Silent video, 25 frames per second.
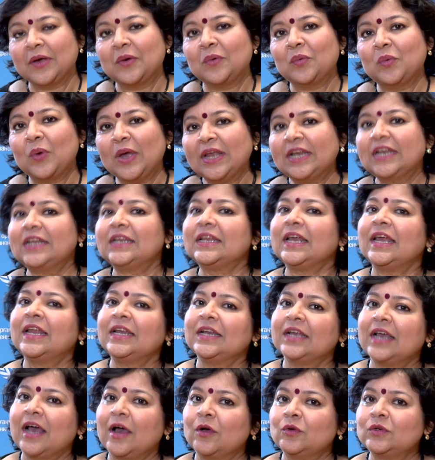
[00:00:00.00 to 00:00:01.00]
when it
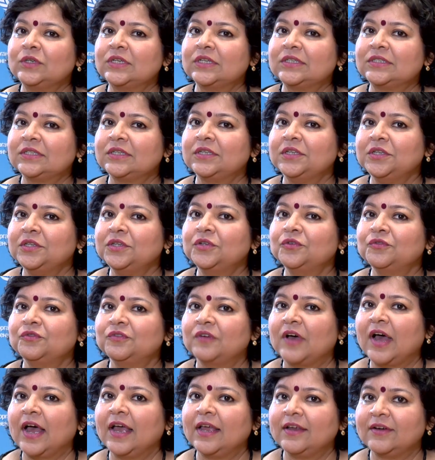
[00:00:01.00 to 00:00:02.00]
encounters a new
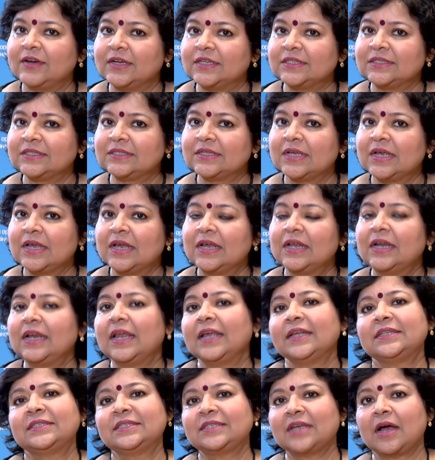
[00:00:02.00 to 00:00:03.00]
virus
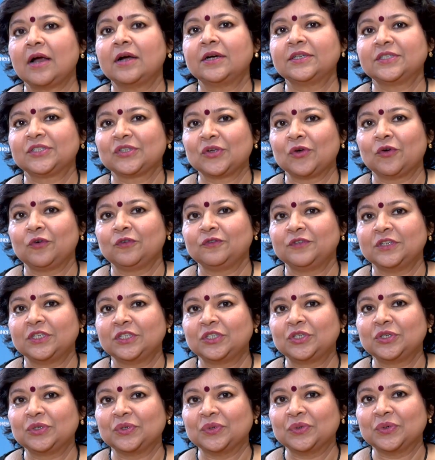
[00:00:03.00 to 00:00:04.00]
like SARS CoV
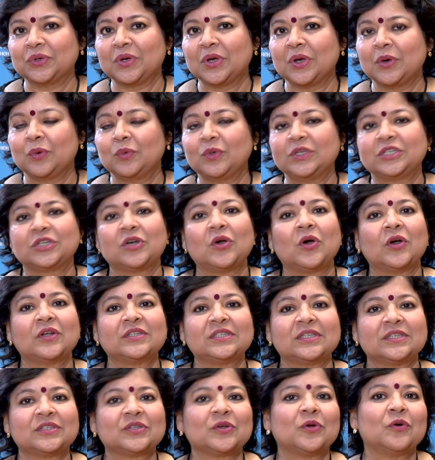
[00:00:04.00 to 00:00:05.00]
2, which
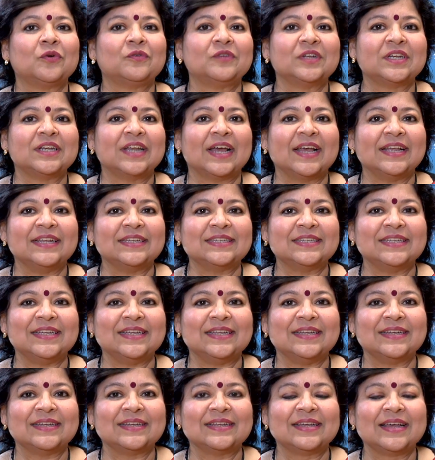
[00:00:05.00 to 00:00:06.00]
causes COVID
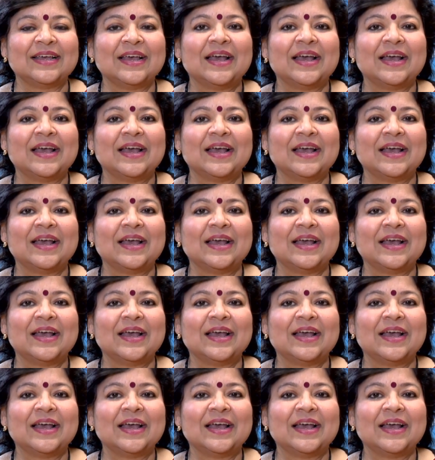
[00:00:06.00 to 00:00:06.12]
19.